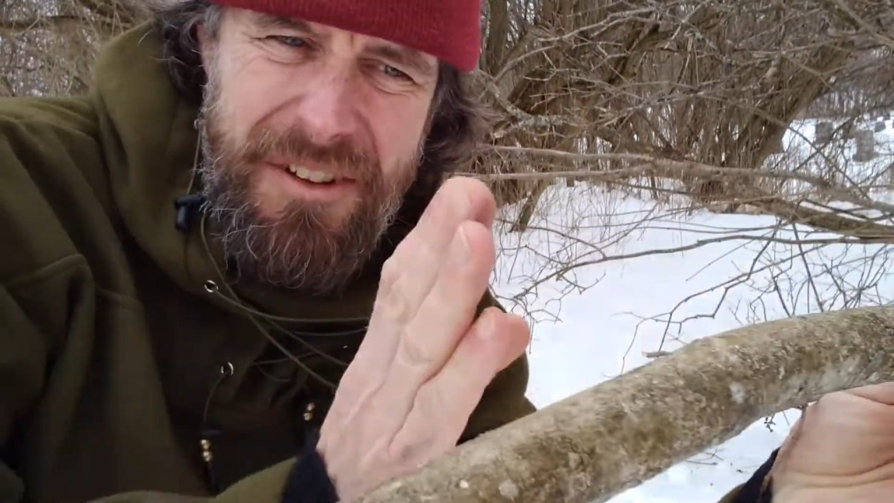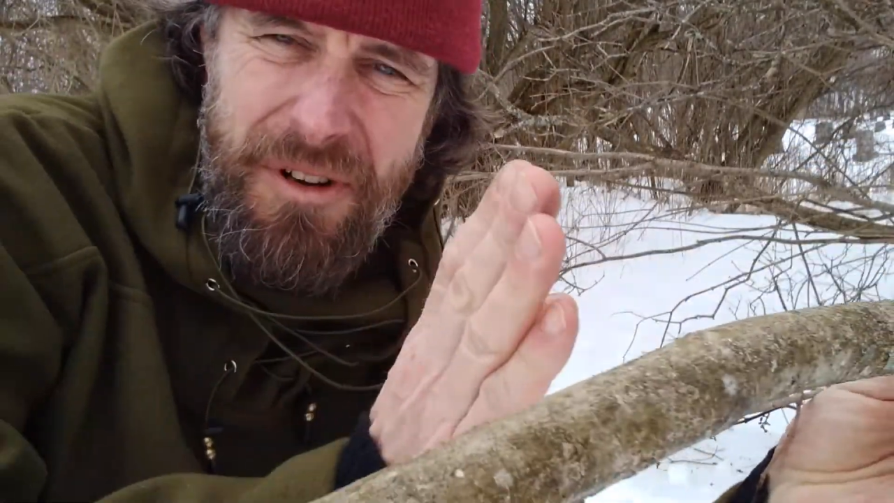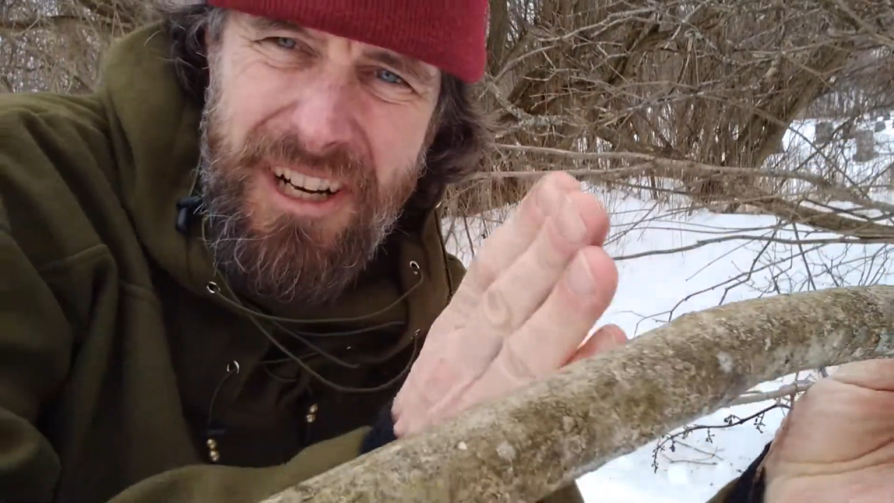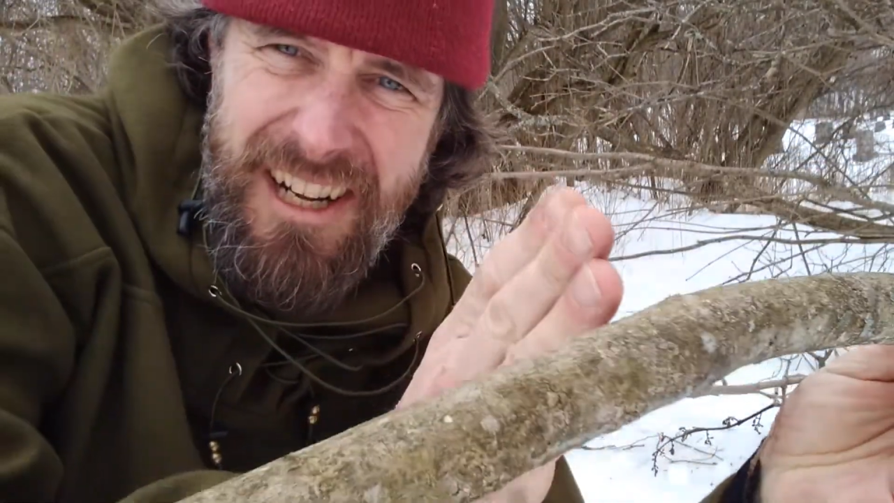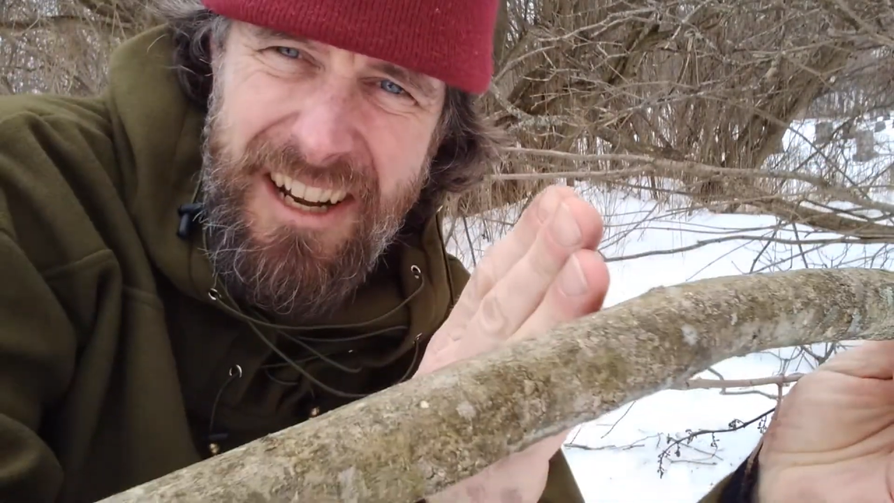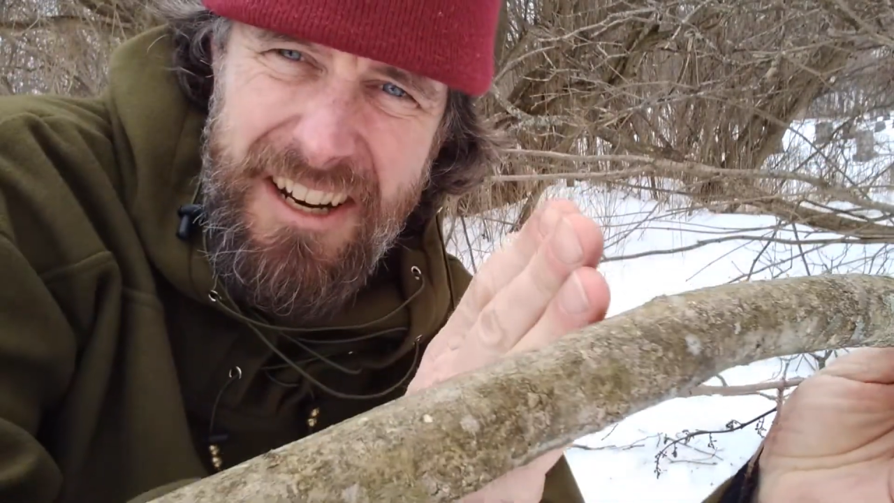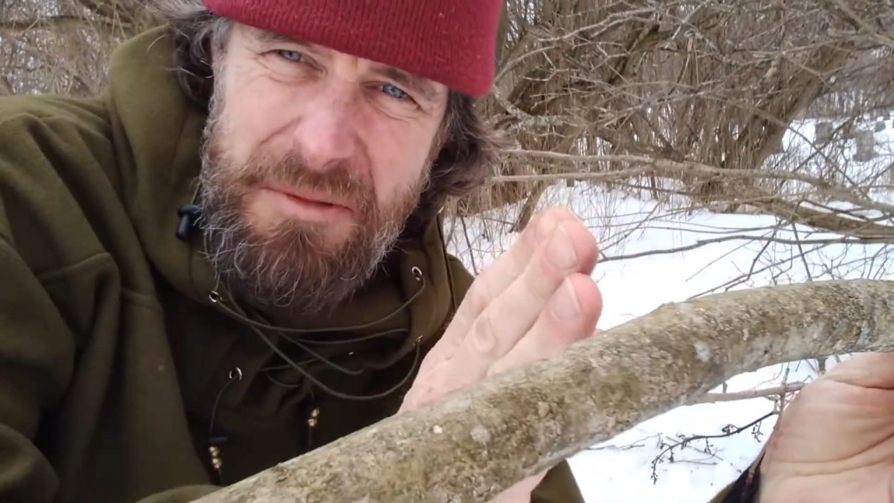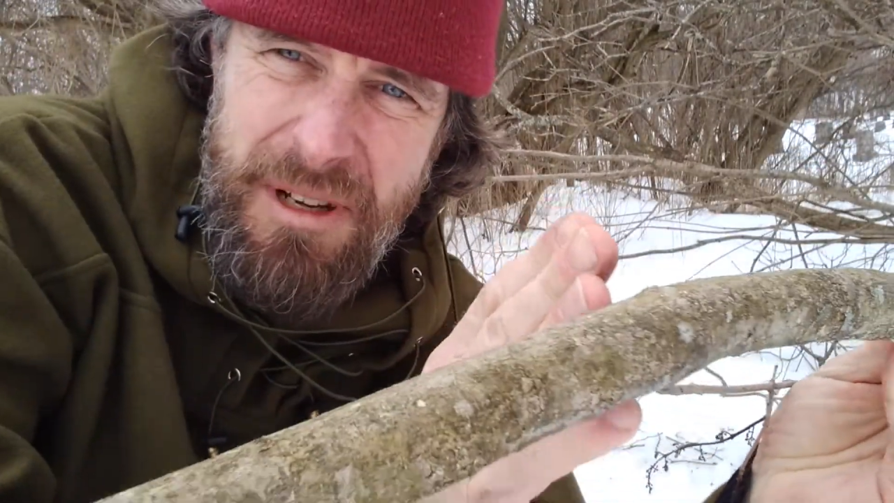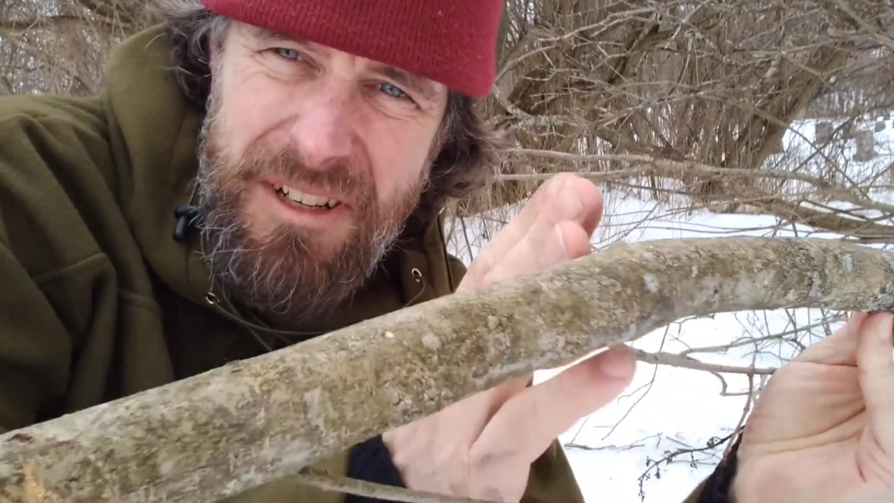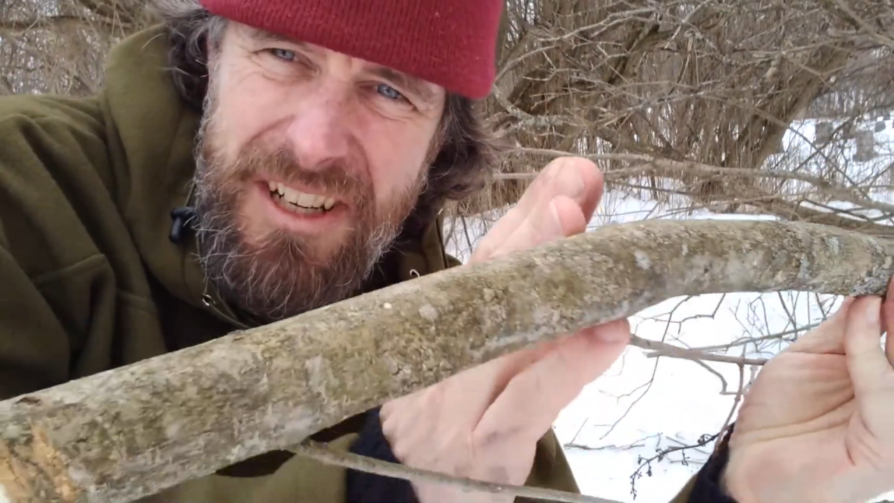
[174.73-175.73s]
We're going to cut it
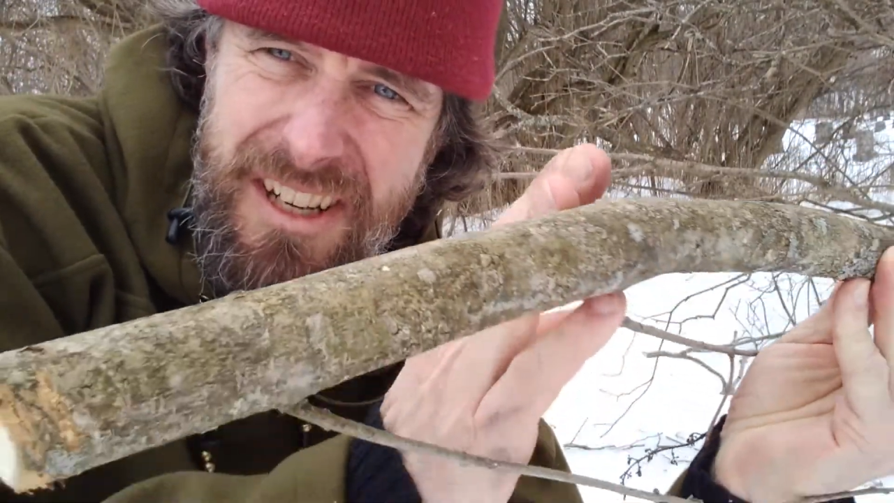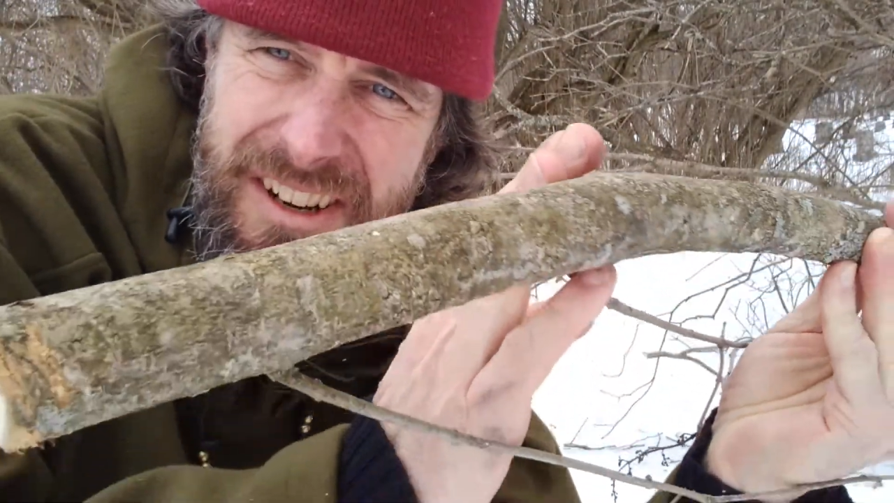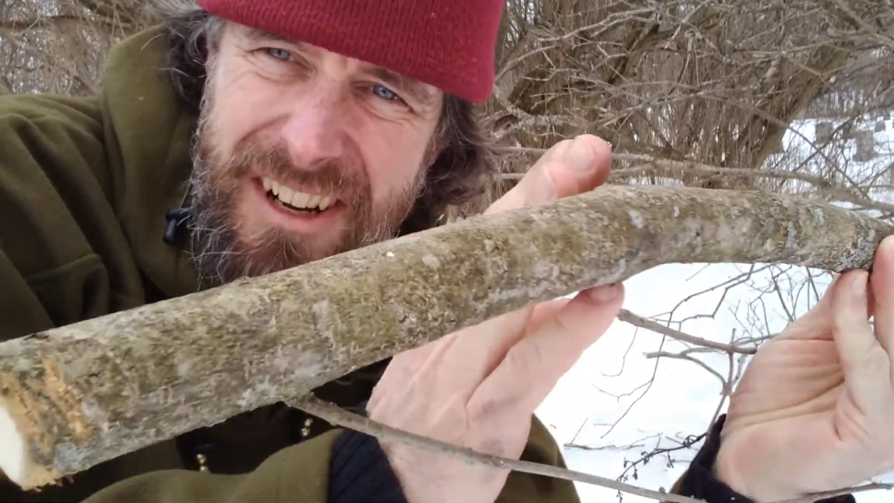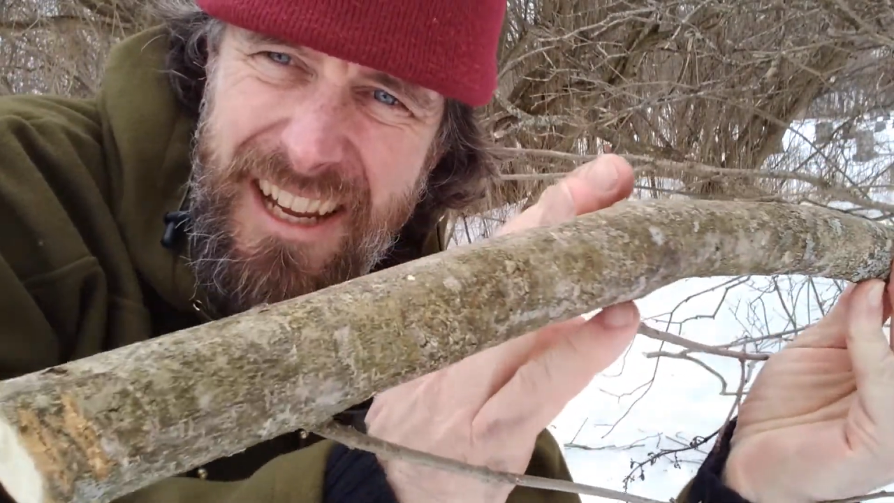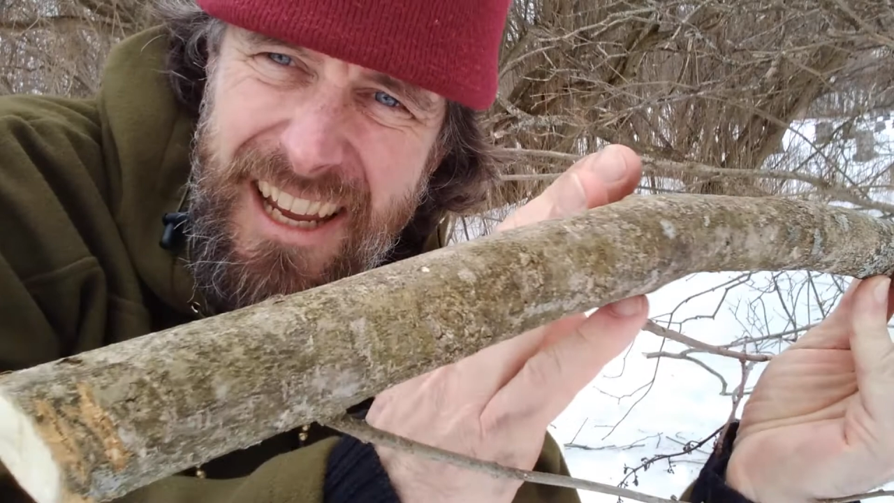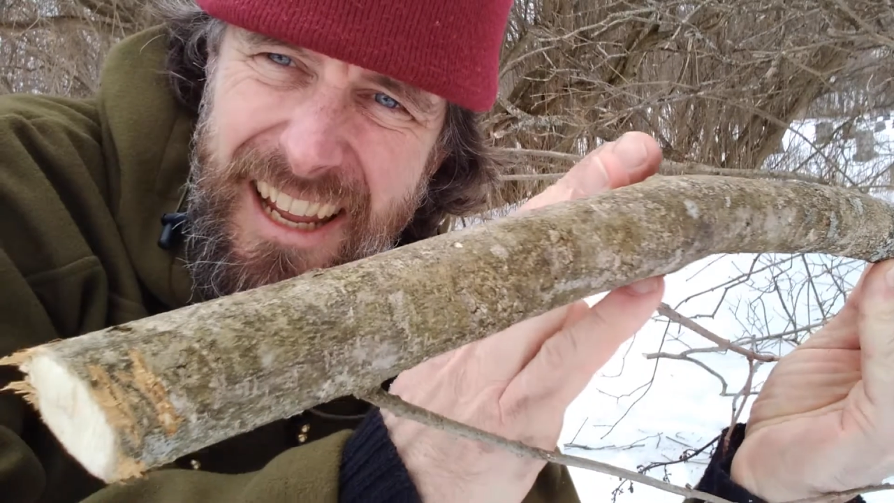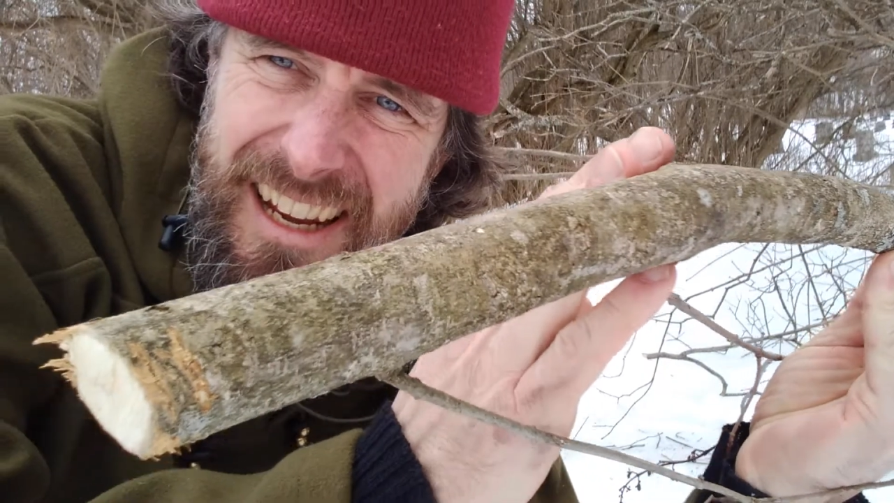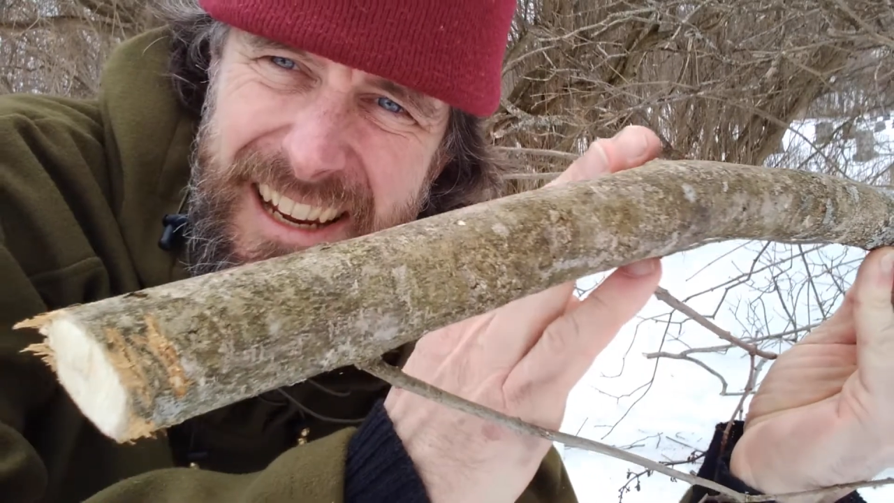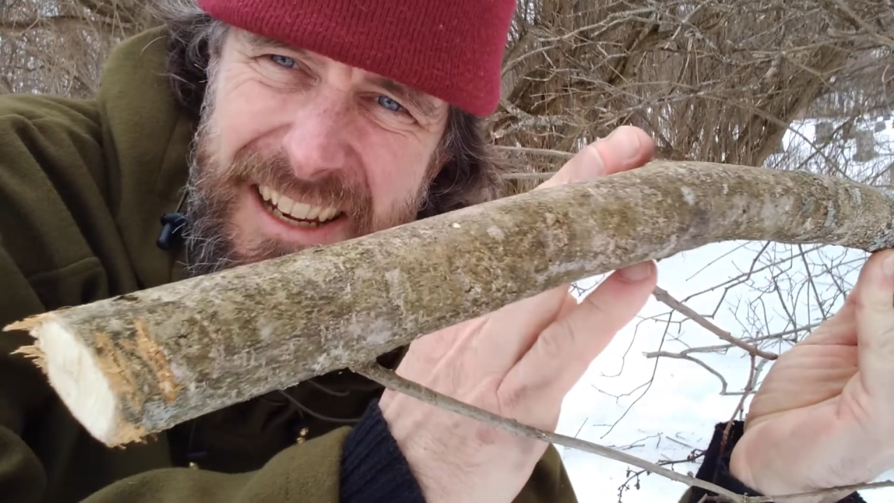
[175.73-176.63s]
about here again,